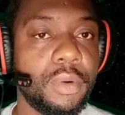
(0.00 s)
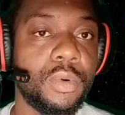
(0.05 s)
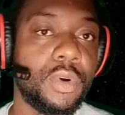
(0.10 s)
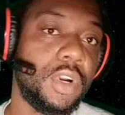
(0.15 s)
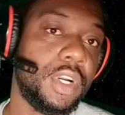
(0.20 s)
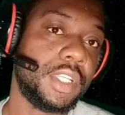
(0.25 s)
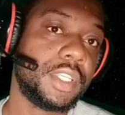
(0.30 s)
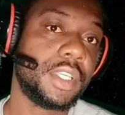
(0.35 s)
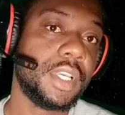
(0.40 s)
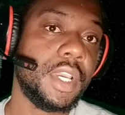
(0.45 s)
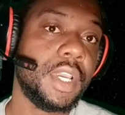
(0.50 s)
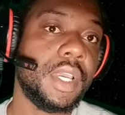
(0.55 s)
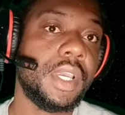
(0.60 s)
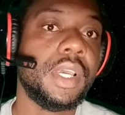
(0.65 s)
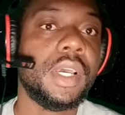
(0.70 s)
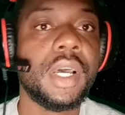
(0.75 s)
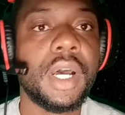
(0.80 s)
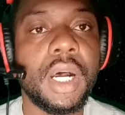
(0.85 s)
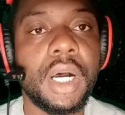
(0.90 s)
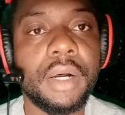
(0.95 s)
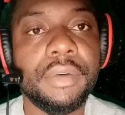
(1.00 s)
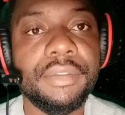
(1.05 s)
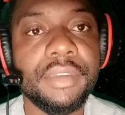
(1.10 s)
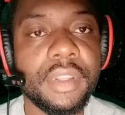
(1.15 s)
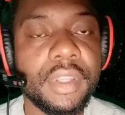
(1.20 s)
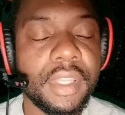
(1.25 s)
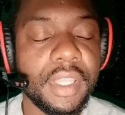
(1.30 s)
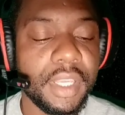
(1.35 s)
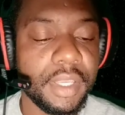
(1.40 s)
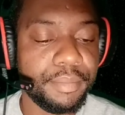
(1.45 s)
rewards of
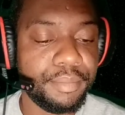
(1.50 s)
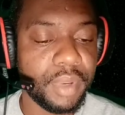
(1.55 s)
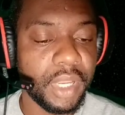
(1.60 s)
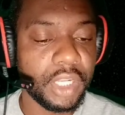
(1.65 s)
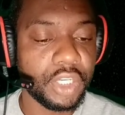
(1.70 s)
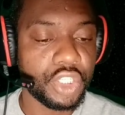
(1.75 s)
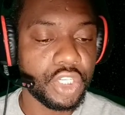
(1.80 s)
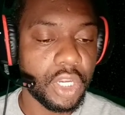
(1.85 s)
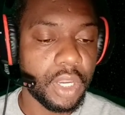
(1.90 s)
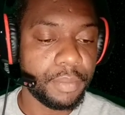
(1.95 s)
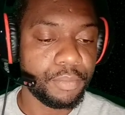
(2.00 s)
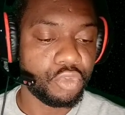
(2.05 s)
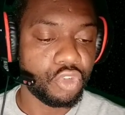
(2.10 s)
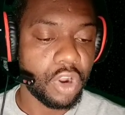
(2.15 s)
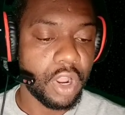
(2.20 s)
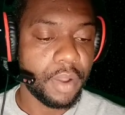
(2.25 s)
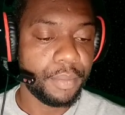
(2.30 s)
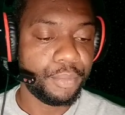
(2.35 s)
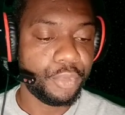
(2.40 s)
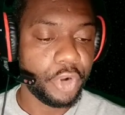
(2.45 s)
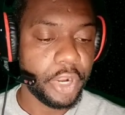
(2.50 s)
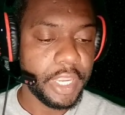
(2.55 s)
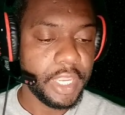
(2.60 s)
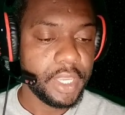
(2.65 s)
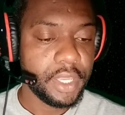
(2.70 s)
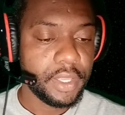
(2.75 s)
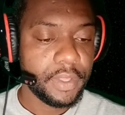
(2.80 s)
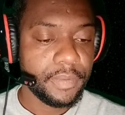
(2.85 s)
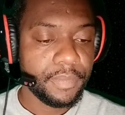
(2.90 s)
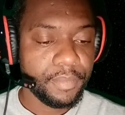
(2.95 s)
the Belgium Grand
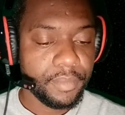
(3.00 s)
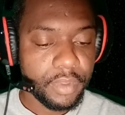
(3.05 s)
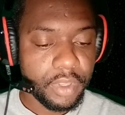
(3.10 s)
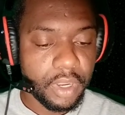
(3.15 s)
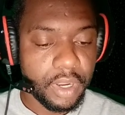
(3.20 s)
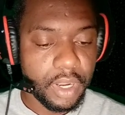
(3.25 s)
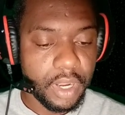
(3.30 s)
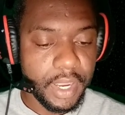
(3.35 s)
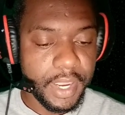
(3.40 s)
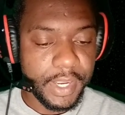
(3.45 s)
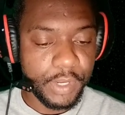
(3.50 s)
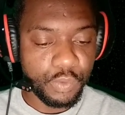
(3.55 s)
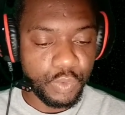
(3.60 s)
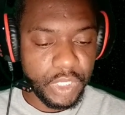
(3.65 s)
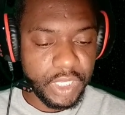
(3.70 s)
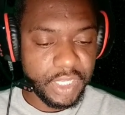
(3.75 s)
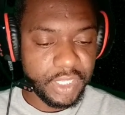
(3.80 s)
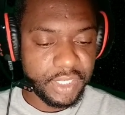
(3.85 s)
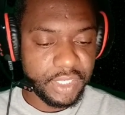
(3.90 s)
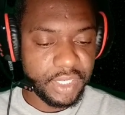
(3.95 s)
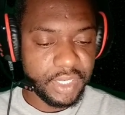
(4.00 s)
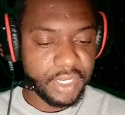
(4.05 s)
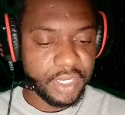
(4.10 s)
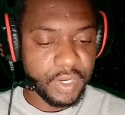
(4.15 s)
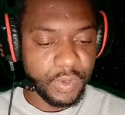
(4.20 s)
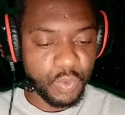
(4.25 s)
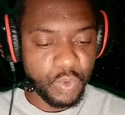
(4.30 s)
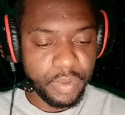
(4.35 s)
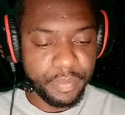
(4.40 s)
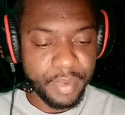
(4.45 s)
Prix. Uh, and we can see
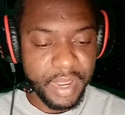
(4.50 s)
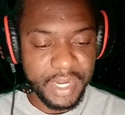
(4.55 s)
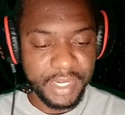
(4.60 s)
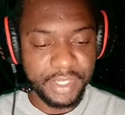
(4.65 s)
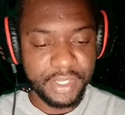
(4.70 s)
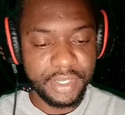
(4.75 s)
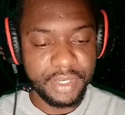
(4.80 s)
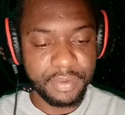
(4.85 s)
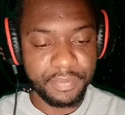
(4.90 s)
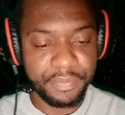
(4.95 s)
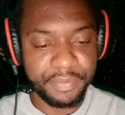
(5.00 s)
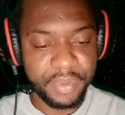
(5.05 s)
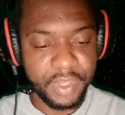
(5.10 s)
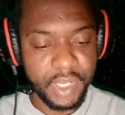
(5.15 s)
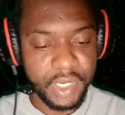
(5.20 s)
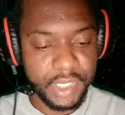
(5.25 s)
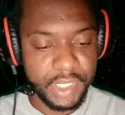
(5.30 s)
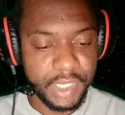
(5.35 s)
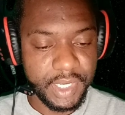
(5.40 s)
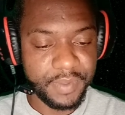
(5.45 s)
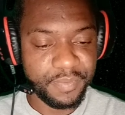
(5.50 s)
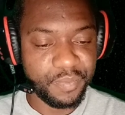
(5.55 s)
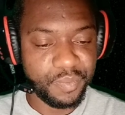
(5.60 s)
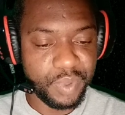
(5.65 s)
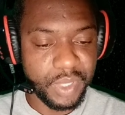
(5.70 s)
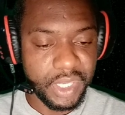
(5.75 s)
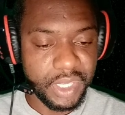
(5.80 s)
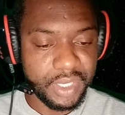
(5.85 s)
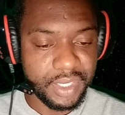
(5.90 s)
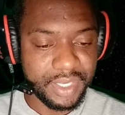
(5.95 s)
here we managed to finish in
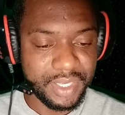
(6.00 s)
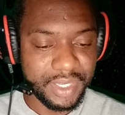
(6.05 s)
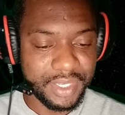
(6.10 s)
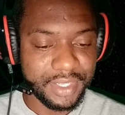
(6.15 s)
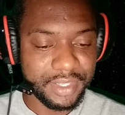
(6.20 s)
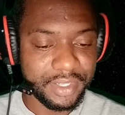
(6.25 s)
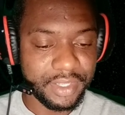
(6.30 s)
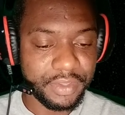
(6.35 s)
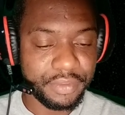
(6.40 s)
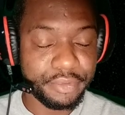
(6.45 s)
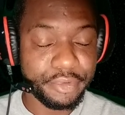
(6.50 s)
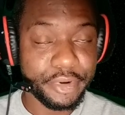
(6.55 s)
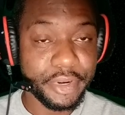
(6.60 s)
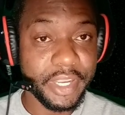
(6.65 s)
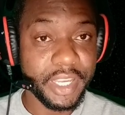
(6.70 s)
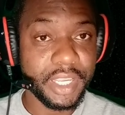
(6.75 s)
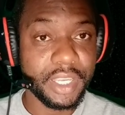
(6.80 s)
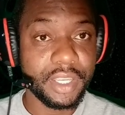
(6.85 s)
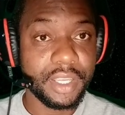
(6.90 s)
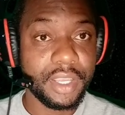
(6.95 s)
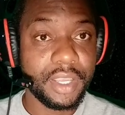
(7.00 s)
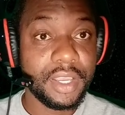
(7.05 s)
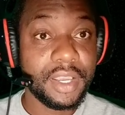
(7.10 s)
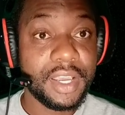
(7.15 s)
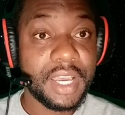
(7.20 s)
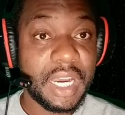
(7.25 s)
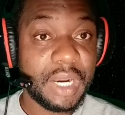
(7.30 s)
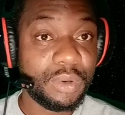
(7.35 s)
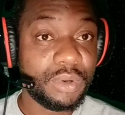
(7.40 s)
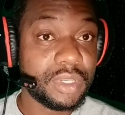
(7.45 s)
P63.
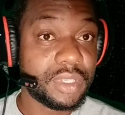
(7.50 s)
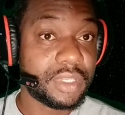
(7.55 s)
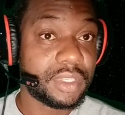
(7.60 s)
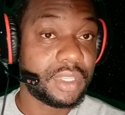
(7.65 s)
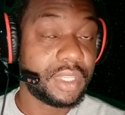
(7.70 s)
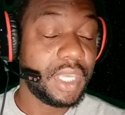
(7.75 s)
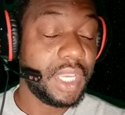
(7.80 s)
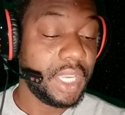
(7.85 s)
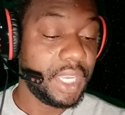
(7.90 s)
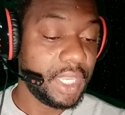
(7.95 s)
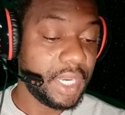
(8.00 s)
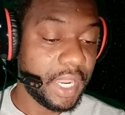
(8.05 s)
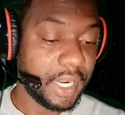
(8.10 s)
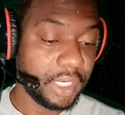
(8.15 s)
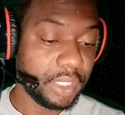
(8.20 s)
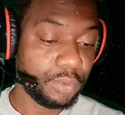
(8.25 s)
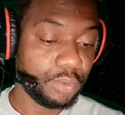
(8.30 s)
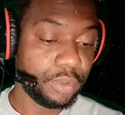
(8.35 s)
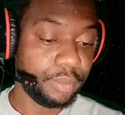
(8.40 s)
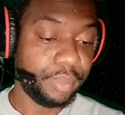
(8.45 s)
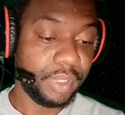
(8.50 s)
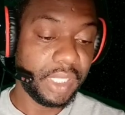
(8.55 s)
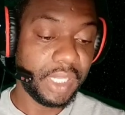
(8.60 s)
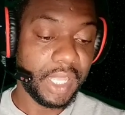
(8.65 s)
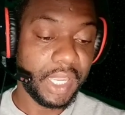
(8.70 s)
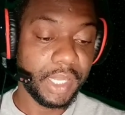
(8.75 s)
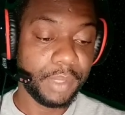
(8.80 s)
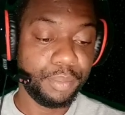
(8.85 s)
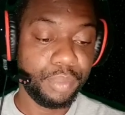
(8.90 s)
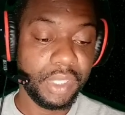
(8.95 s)
I was thinking that it would be
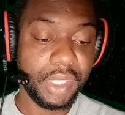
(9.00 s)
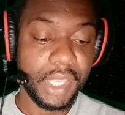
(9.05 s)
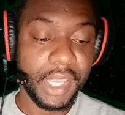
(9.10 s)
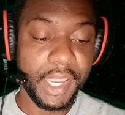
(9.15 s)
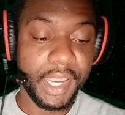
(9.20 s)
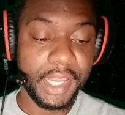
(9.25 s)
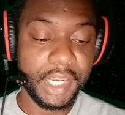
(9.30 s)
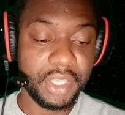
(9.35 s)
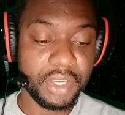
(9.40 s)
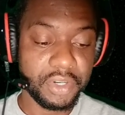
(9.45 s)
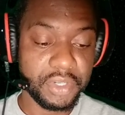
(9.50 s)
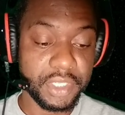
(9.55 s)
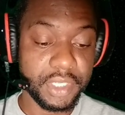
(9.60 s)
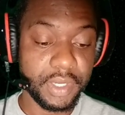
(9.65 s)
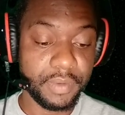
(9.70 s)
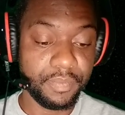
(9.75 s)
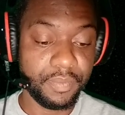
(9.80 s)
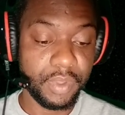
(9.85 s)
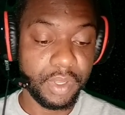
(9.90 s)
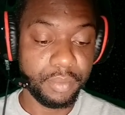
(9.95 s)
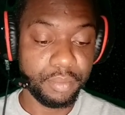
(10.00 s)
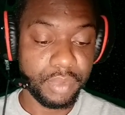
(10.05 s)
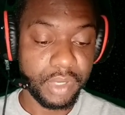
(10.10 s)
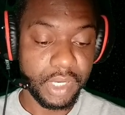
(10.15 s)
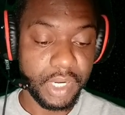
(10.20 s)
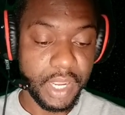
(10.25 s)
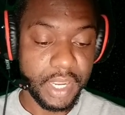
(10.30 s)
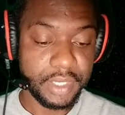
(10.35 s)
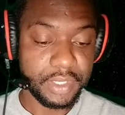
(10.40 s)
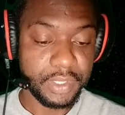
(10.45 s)
like P80 or something,
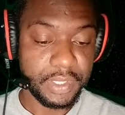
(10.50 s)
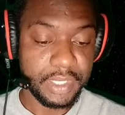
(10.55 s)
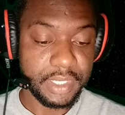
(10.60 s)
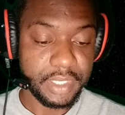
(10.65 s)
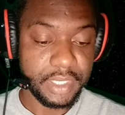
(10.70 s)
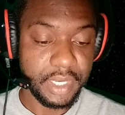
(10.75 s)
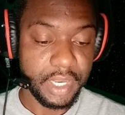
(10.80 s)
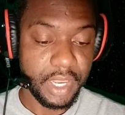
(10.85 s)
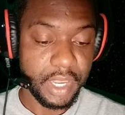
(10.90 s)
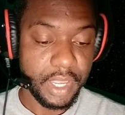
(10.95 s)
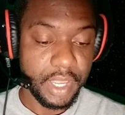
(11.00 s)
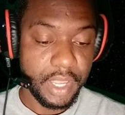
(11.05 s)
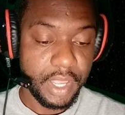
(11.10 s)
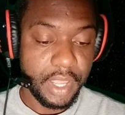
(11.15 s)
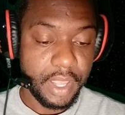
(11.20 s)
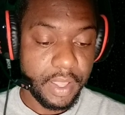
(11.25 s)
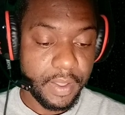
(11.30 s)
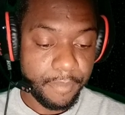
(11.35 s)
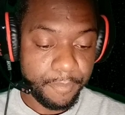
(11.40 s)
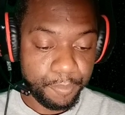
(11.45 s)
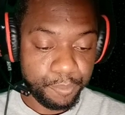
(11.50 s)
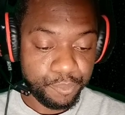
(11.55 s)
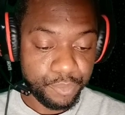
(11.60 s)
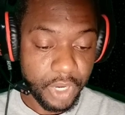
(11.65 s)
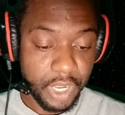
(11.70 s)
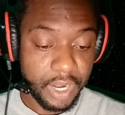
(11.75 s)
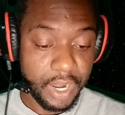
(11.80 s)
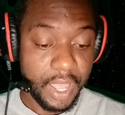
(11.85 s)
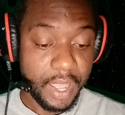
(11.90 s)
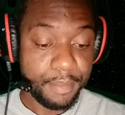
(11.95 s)
but as you can see,
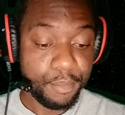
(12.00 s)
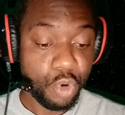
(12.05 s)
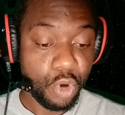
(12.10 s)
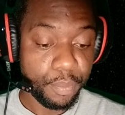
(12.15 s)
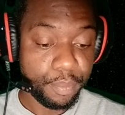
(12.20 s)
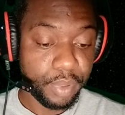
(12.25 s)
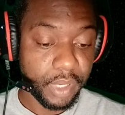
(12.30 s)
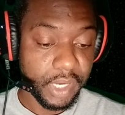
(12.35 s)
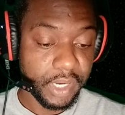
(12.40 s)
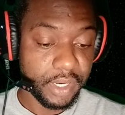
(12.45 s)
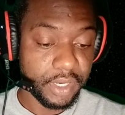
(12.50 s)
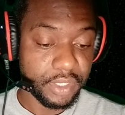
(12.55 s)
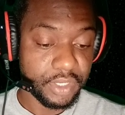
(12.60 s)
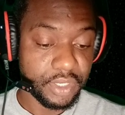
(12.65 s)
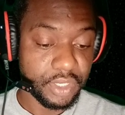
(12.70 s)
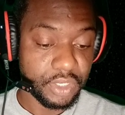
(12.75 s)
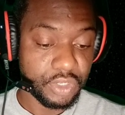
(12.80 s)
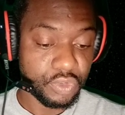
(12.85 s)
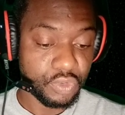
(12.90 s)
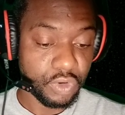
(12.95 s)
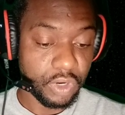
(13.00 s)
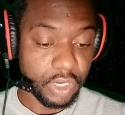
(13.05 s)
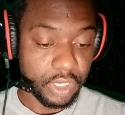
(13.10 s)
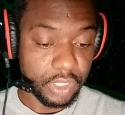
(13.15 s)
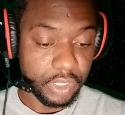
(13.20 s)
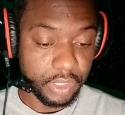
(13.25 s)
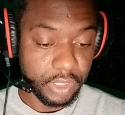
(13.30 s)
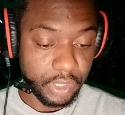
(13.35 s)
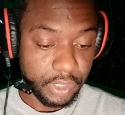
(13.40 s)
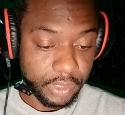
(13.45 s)
a lot more players
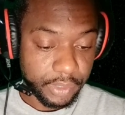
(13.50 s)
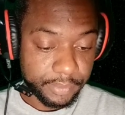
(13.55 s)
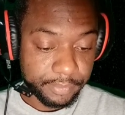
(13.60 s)
struggled